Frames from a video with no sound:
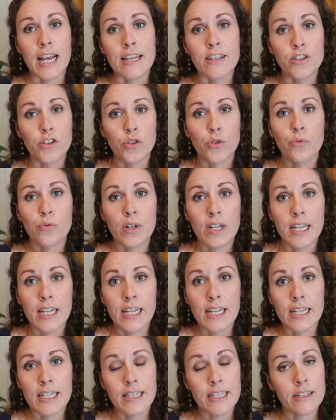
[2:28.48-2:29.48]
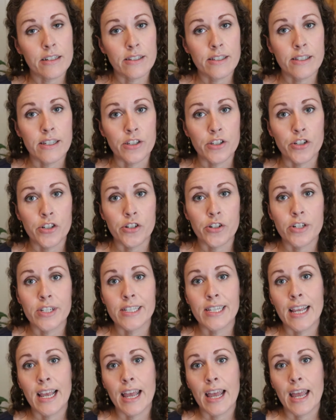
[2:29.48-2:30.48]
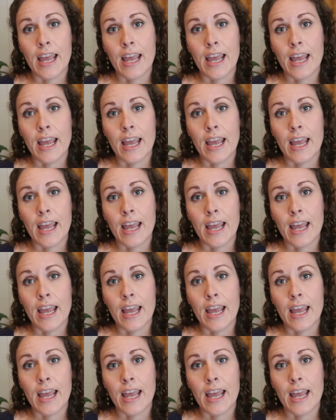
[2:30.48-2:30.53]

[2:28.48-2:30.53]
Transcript: has three little sisters.